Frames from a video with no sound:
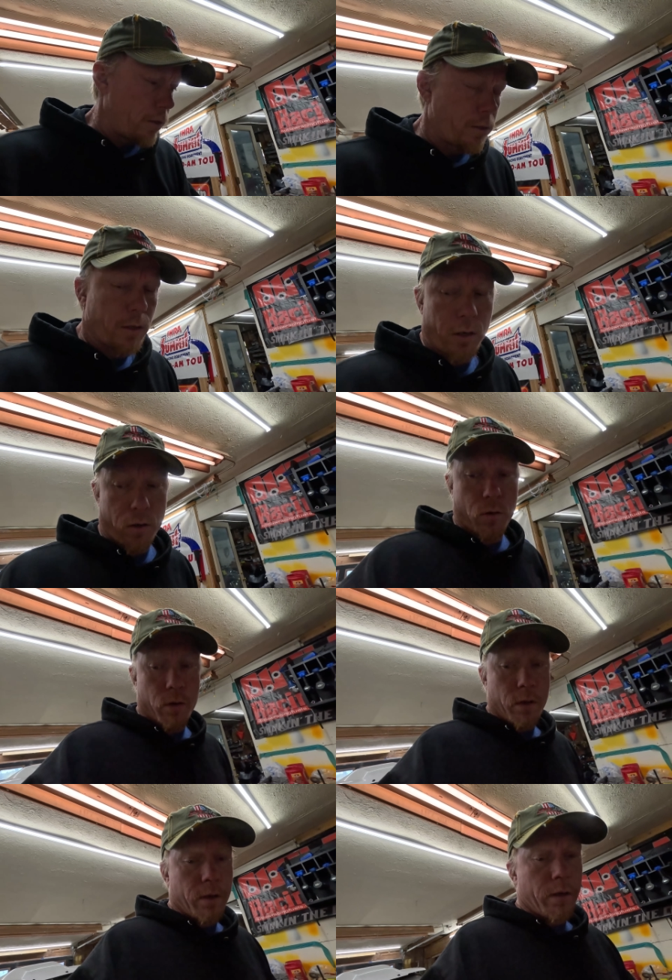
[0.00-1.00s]

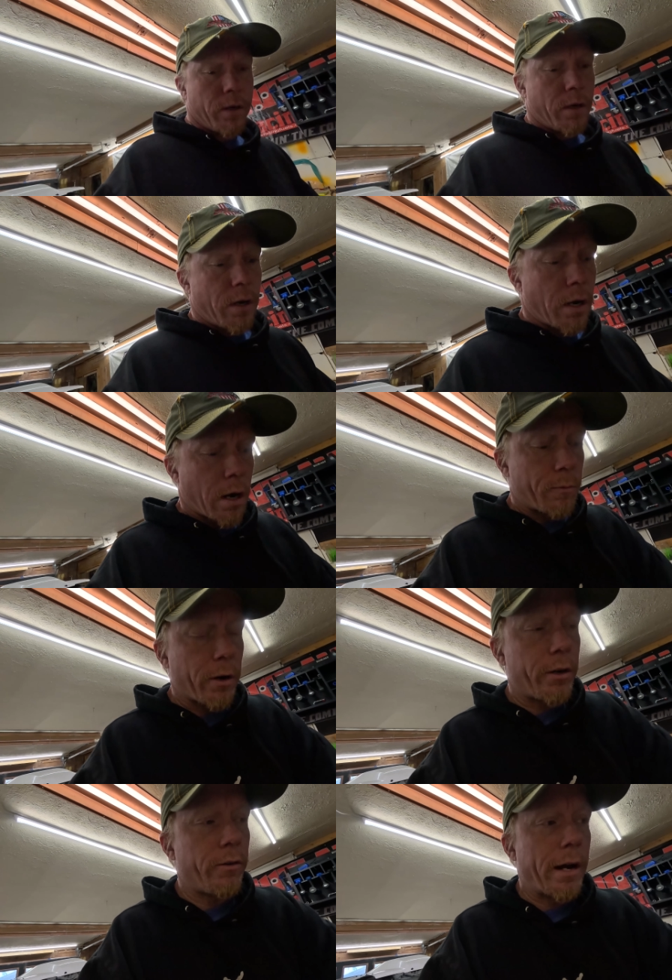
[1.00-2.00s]
So I'm
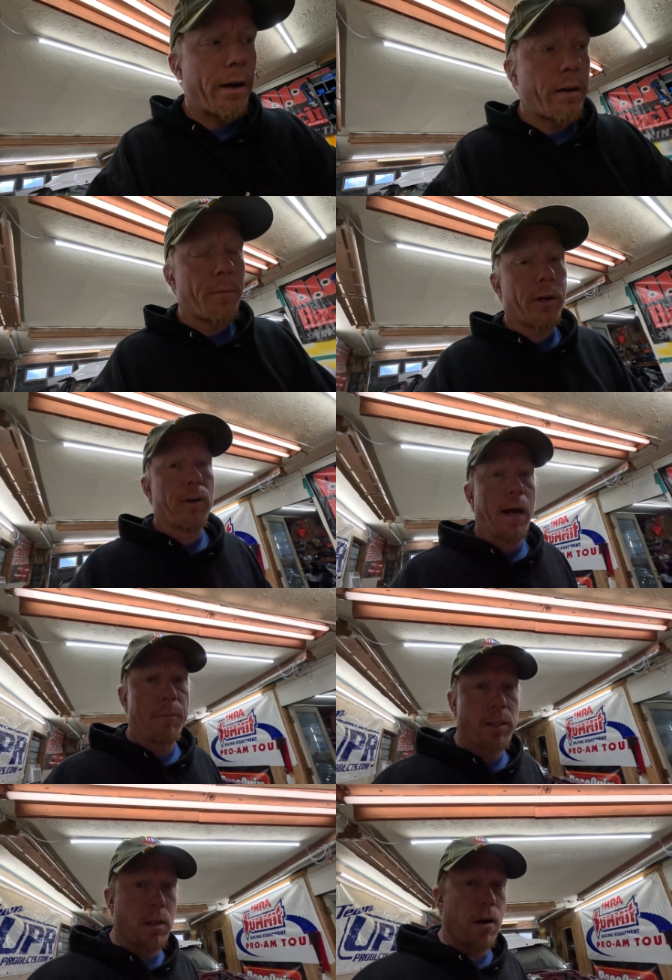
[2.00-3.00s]
running around. I'm going to
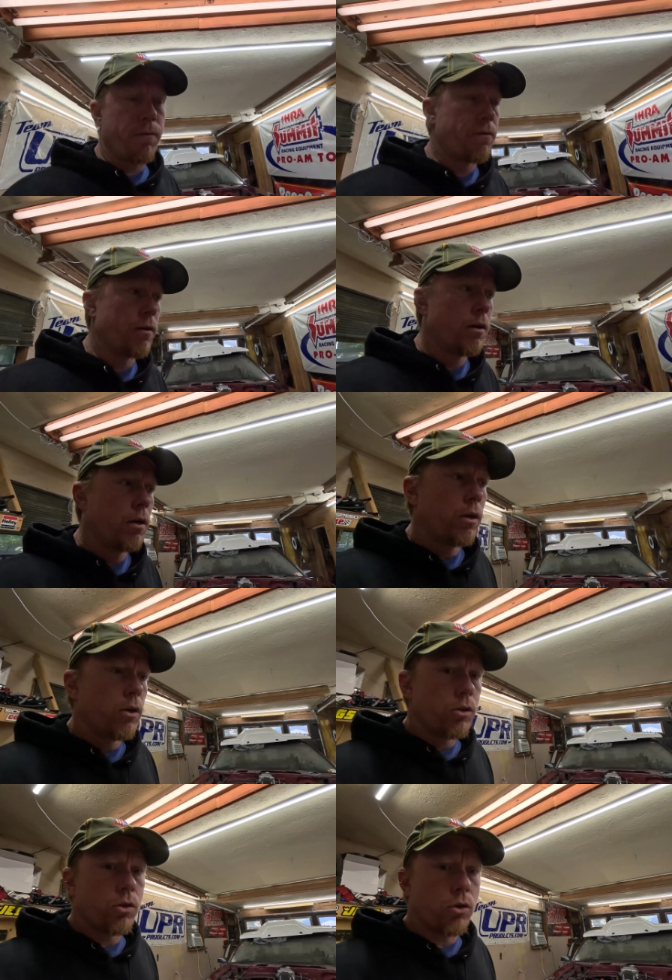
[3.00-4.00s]
grab the stuff
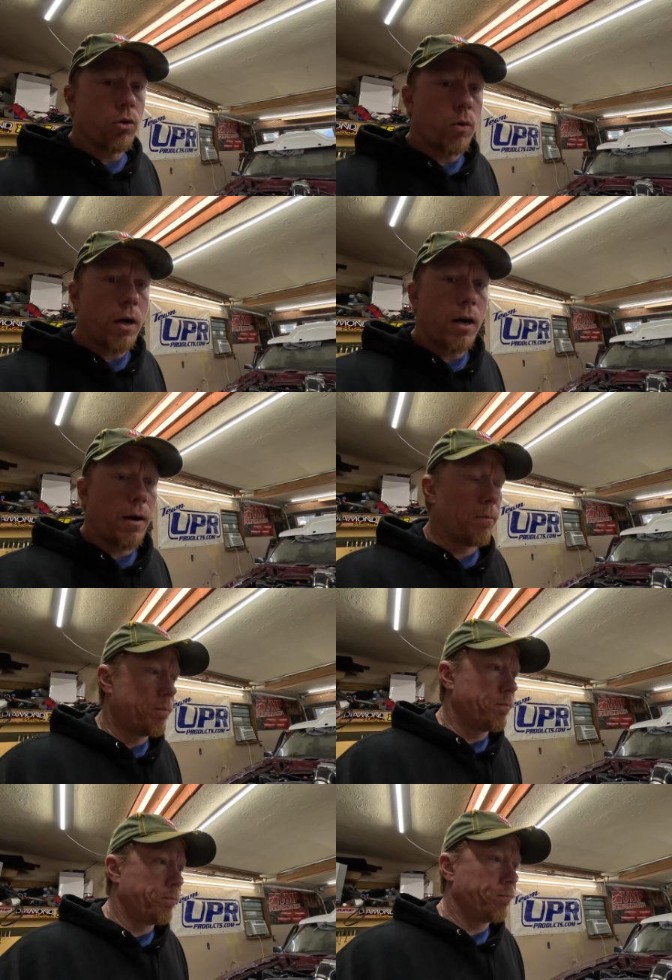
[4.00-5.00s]
to um,